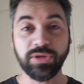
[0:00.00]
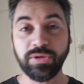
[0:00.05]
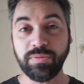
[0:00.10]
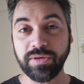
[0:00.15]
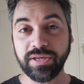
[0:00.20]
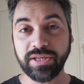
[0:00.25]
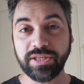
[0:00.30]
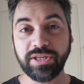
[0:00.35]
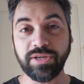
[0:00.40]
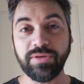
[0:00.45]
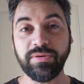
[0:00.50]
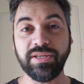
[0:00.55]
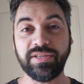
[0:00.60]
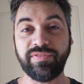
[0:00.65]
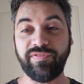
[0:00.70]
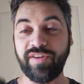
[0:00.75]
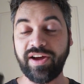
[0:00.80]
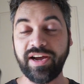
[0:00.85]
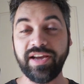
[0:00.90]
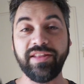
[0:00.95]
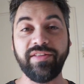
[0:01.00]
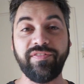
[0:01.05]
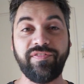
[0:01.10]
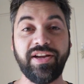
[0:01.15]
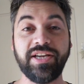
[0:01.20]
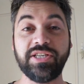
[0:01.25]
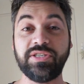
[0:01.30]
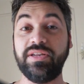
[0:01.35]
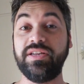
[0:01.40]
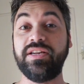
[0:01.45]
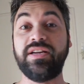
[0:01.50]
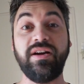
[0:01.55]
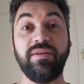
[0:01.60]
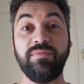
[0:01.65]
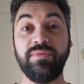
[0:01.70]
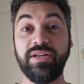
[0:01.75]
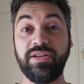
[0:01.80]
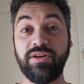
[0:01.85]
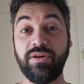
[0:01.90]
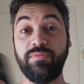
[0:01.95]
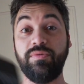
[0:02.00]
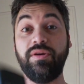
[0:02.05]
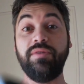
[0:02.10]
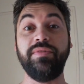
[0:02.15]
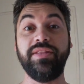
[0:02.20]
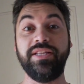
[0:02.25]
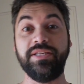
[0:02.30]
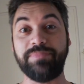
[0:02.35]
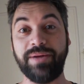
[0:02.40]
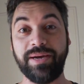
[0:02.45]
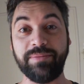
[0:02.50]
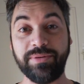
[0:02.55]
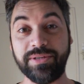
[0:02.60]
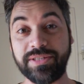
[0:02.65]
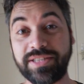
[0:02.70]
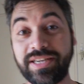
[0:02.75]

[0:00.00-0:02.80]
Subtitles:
you want to do is fire the flash, then you can't really go wrong with these bad boys,